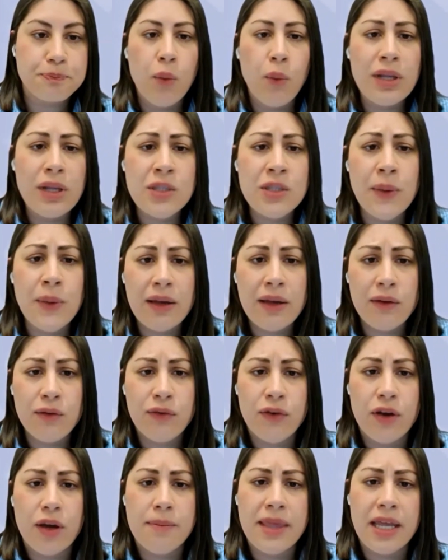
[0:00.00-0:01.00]
Once we
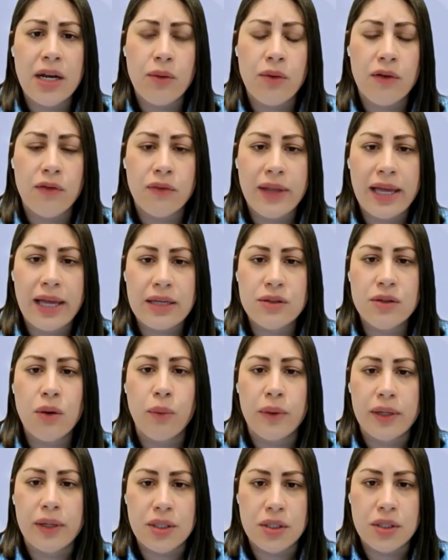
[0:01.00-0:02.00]
confirm that it reflects
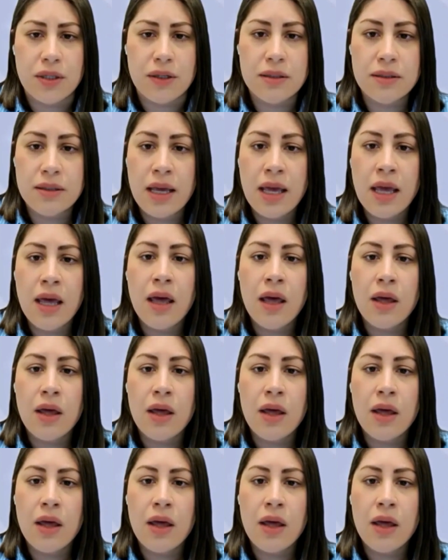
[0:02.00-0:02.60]
your wishes,